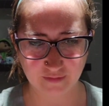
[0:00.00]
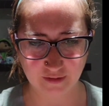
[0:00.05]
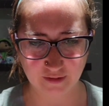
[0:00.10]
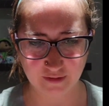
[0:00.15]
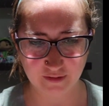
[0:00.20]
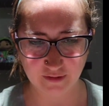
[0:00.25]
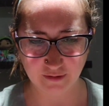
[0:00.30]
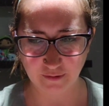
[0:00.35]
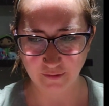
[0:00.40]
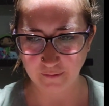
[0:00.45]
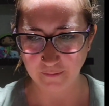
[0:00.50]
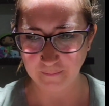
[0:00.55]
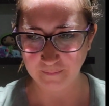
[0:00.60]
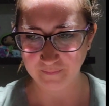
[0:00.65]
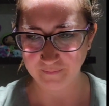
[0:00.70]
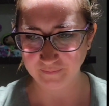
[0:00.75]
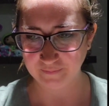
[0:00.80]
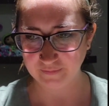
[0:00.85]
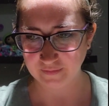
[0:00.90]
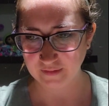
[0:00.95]
So
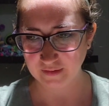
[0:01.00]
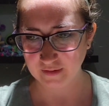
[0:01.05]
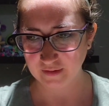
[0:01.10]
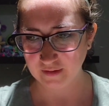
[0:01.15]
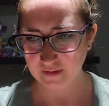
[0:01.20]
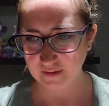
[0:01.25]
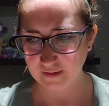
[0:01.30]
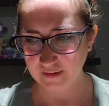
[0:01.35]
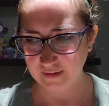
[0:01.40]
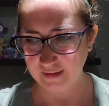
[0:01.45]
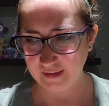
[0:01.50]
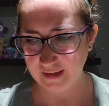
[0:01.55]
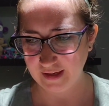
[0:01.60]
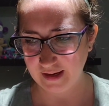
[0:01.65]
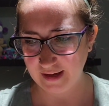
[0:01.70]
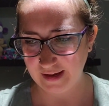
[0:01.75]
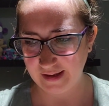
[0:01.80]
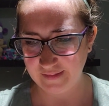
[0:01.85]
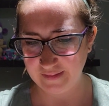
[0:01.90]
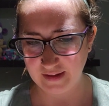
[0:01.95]

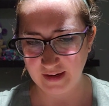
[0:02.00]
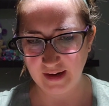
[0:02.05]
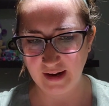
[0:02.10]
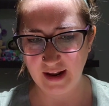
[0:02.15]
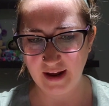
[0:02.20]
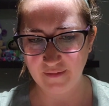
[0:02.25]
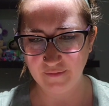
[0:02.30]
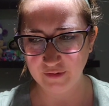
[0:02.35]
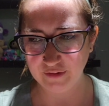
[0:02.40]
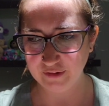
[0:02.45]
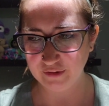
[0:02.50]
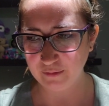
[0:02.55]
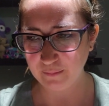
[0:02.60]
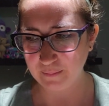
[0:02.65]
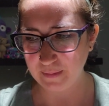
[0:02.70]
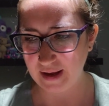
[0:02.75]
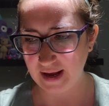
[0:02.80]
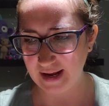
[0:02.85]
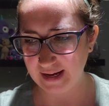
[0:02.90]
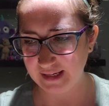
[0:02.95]
yeah, and then I have a little
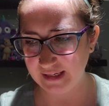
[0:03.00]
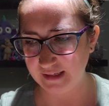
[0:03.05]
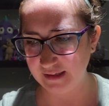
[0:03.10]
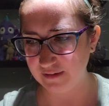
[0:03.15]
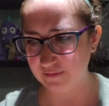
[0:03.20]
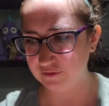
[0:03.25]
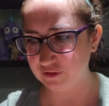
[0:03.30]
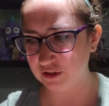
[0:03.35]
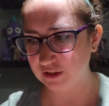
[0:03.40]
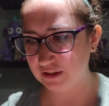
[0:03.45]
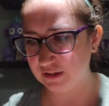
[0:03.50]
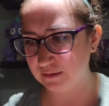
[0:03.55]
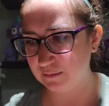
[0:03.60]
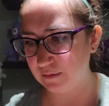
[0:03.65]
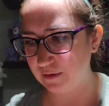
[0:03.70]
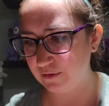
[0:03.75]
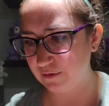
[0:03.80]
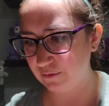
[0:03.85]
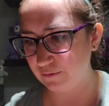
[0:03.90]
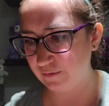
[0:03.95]
baggie of just some
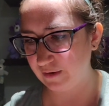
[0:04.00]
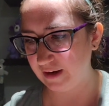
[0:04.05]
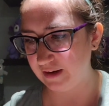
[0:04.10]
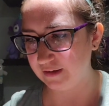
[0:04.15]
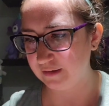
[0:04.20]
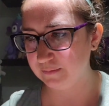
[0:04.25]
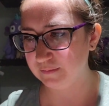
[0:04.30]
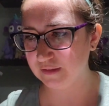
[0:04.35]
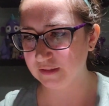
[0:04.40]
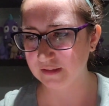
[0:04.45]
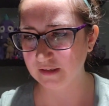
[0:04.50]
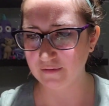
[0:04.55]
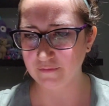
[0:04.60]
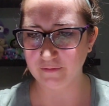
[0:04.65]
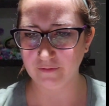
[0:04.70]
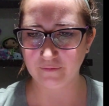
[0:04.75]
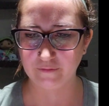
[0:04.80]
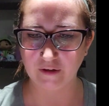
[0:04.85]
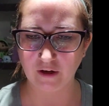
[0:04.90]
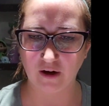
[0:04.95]
other random stuff.
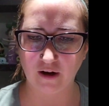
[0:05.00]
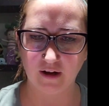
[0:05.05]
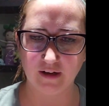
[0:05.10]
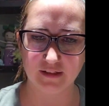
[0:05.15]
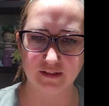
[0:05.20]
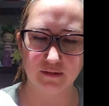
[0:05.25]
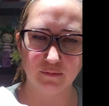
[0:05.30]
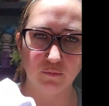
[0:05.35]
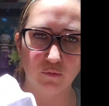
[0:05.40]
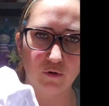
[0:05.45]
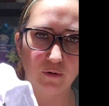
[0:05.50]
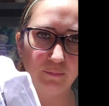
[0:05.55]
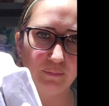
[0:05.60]
I've got some more